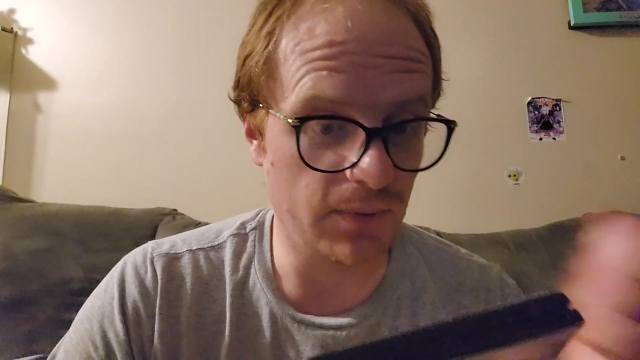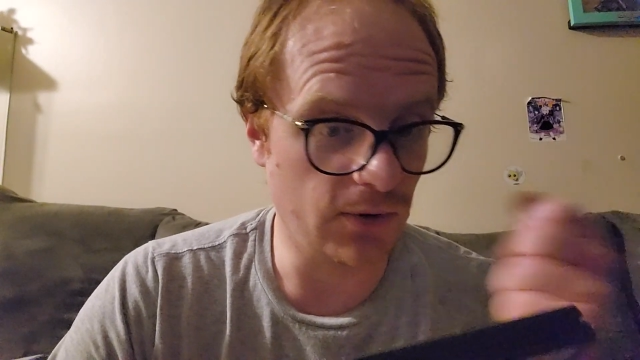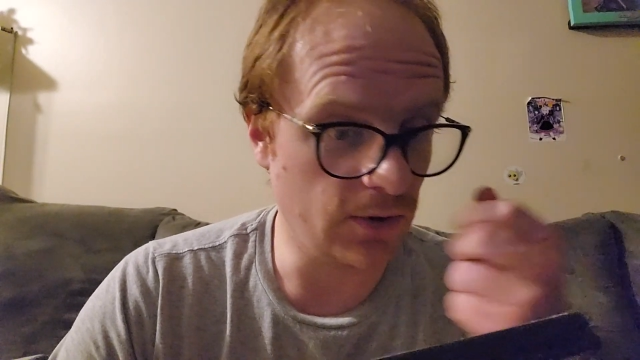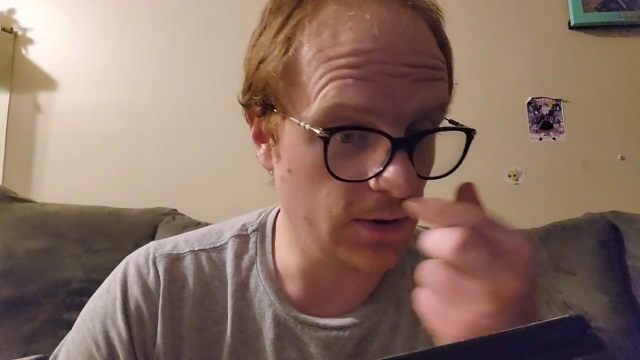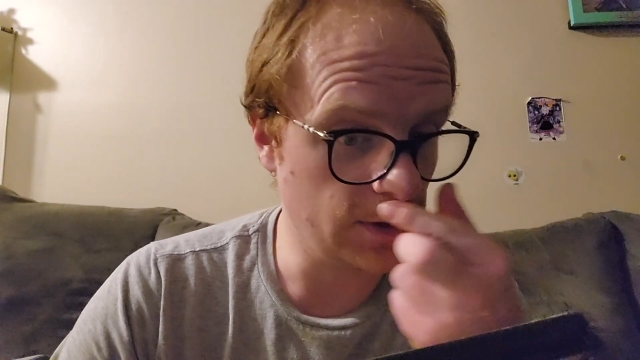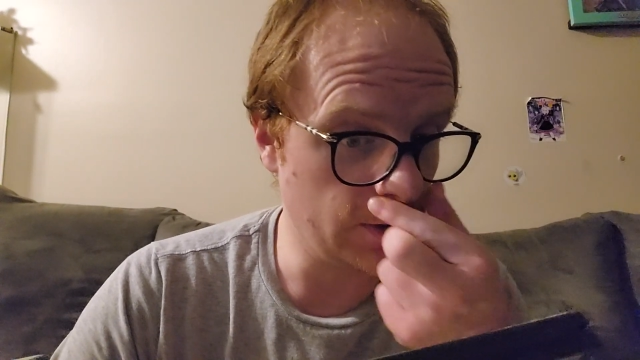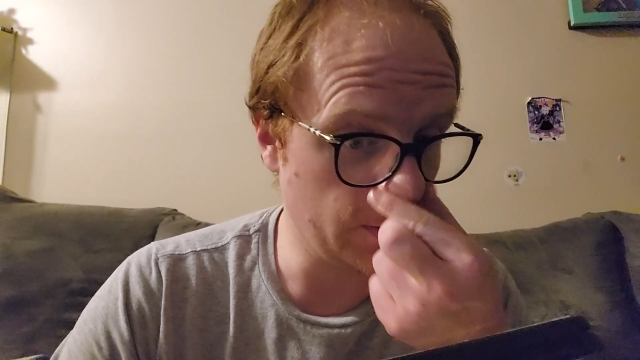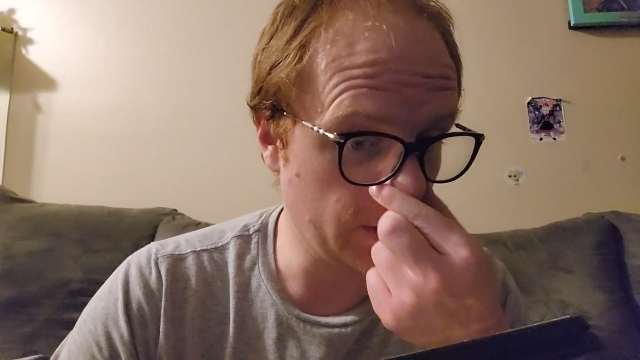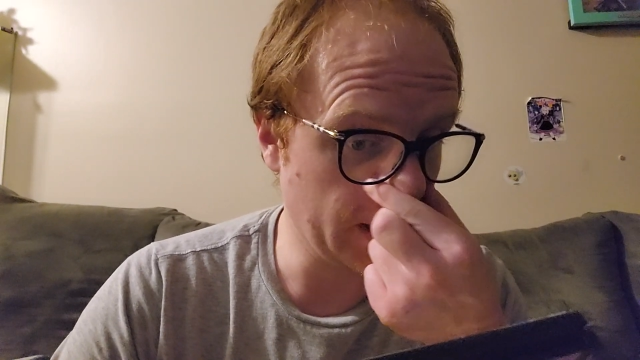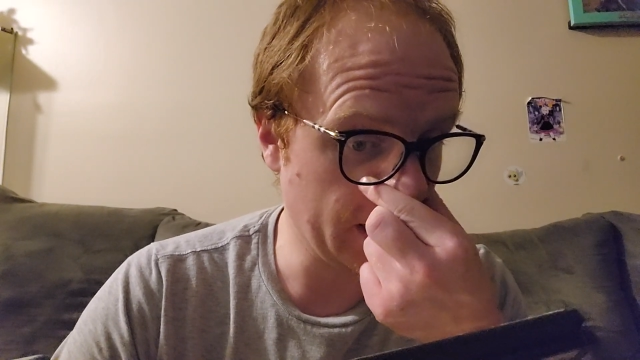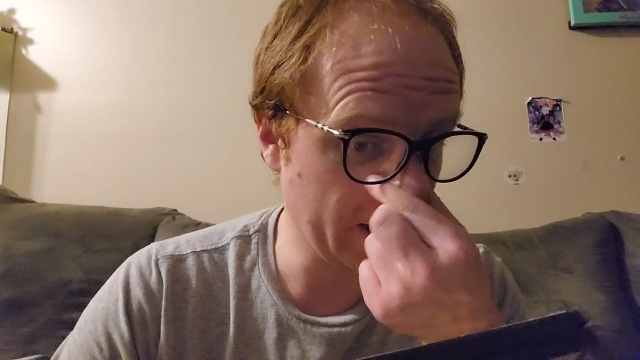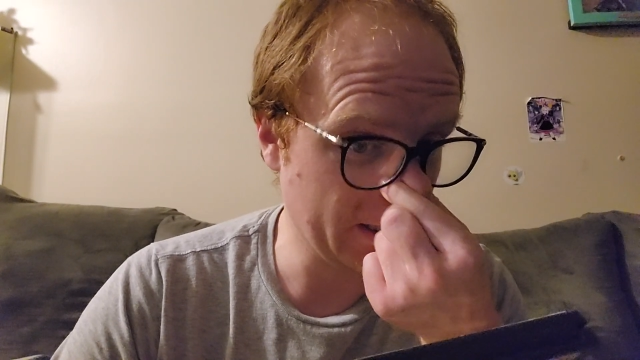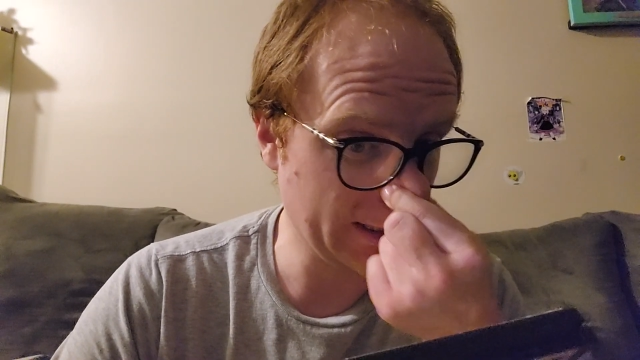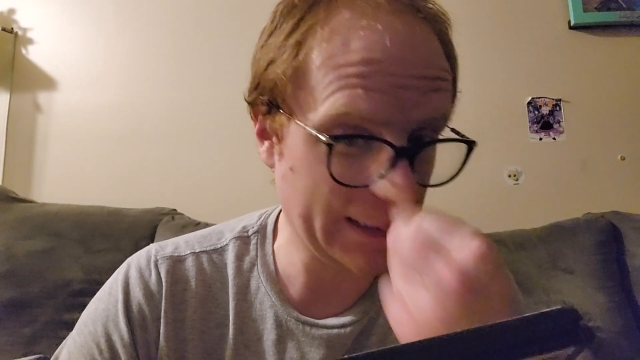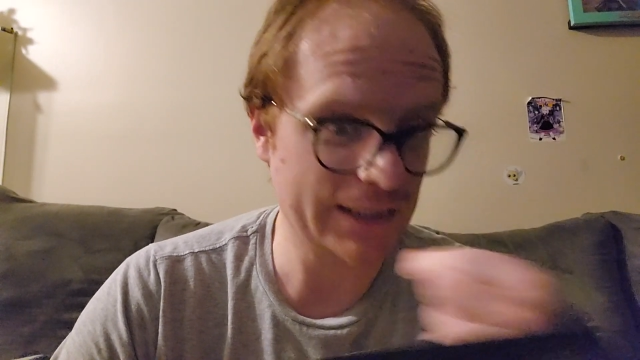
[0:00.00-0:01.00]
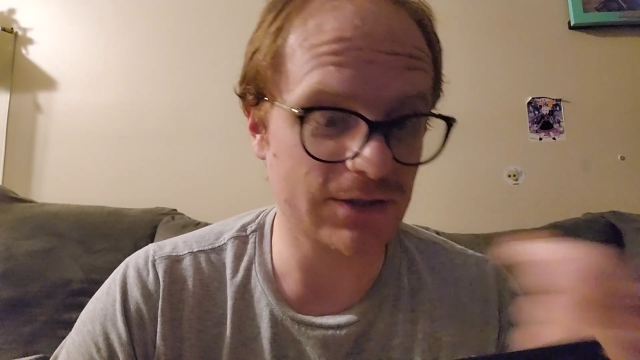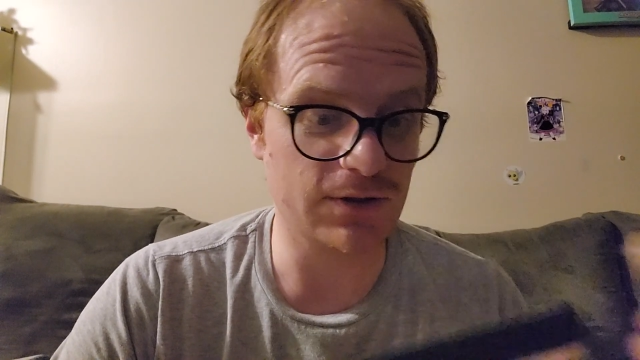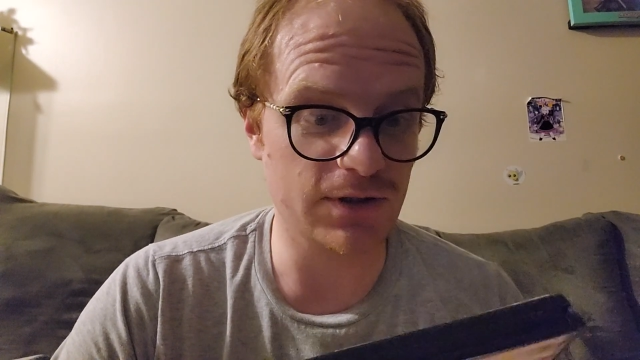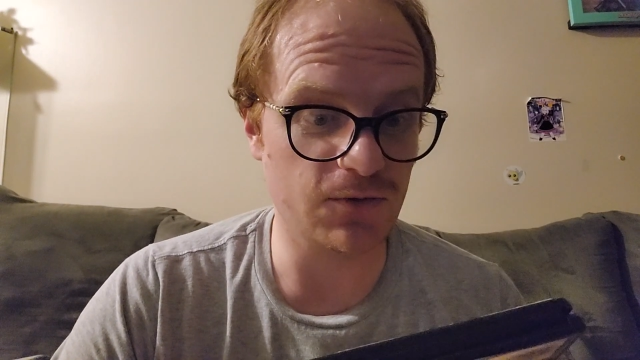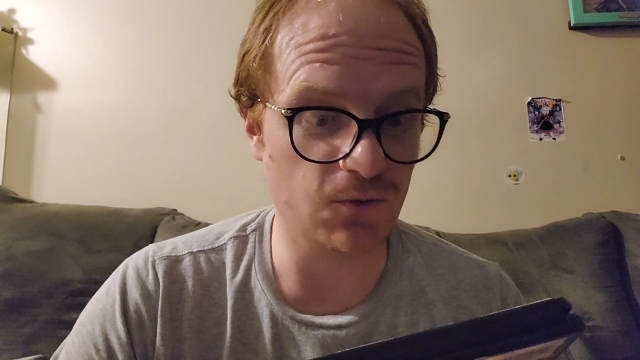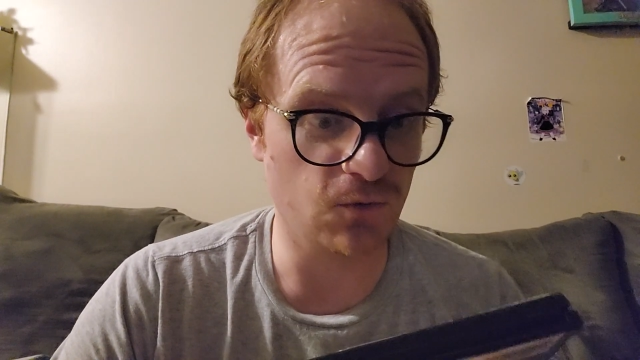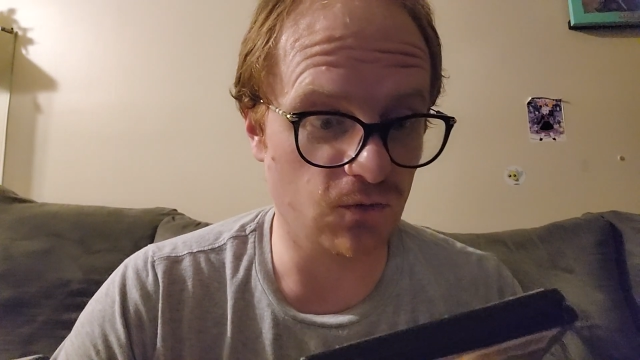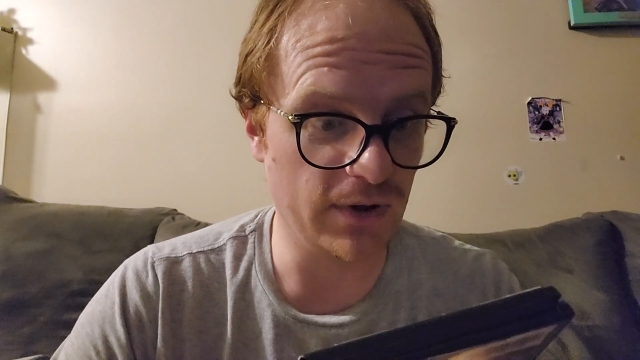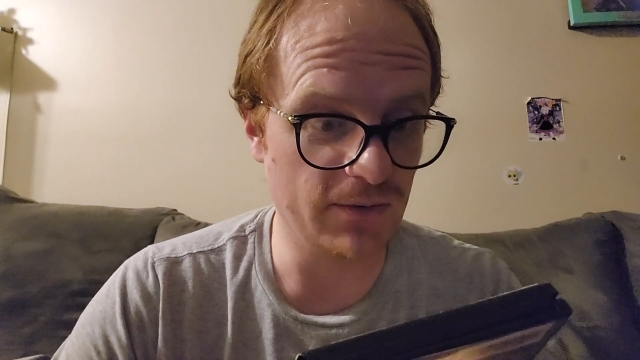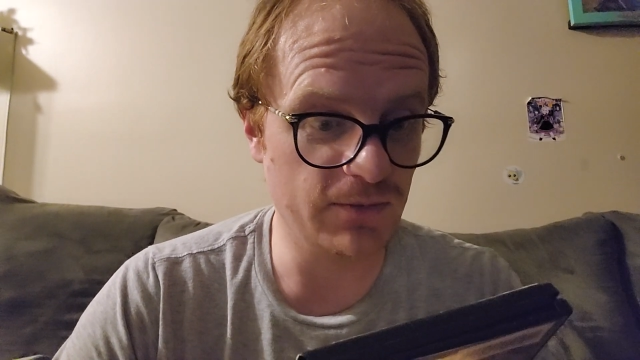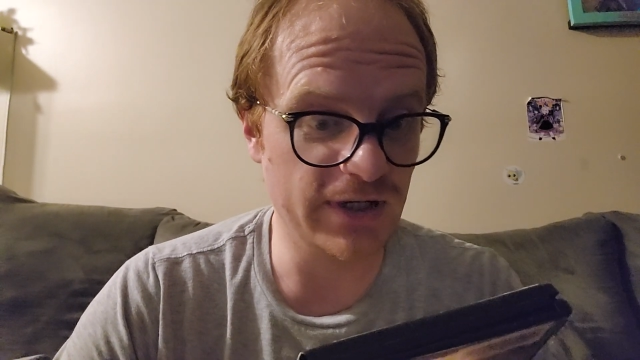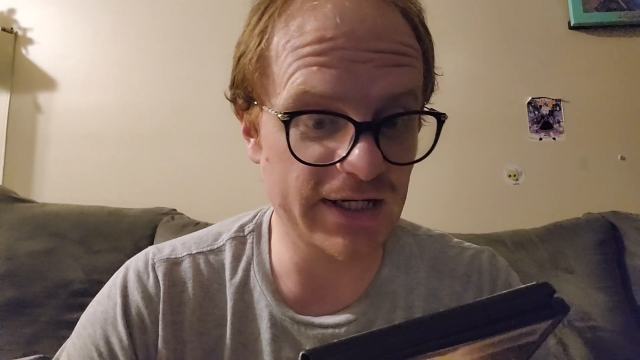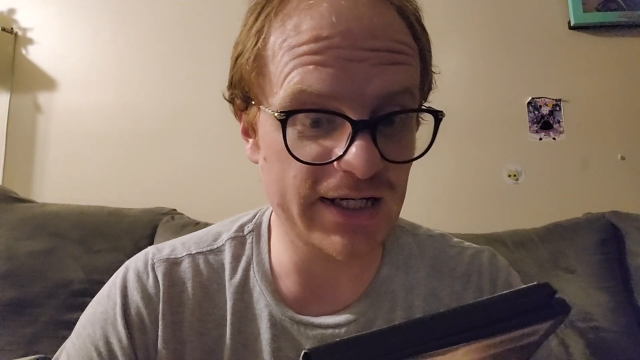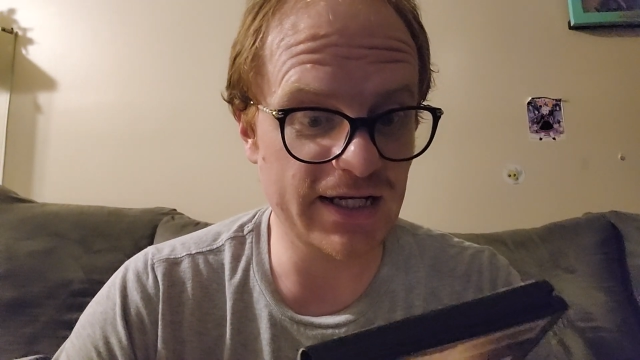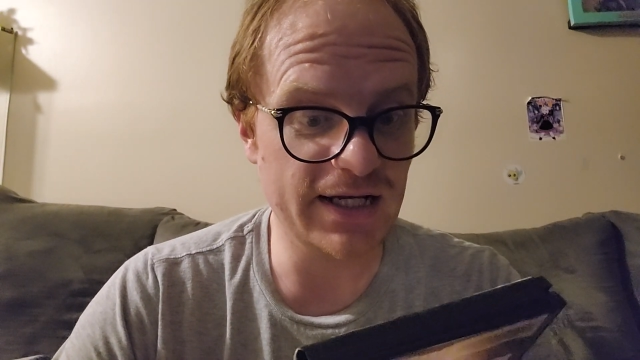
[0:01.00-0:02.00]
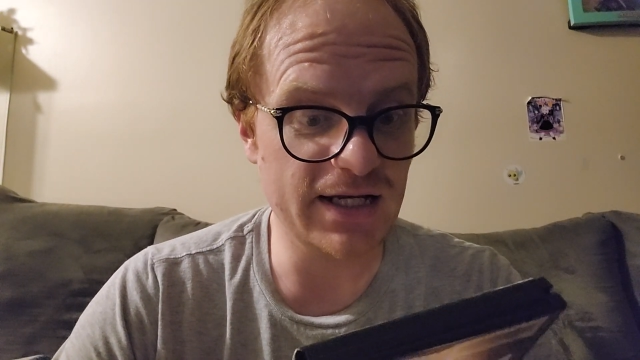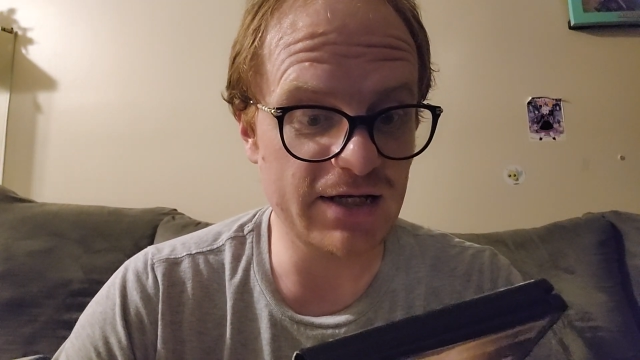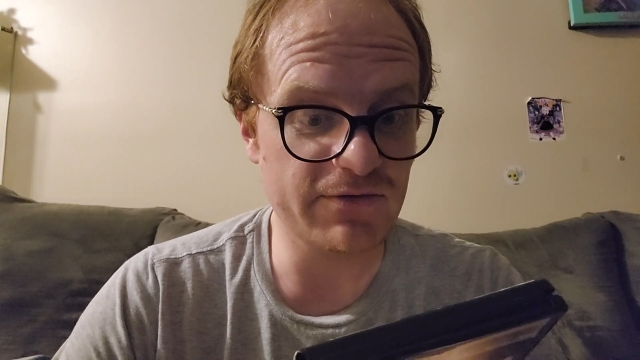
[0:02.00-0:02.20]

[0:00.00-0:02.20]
poor little Kathy has only one way to get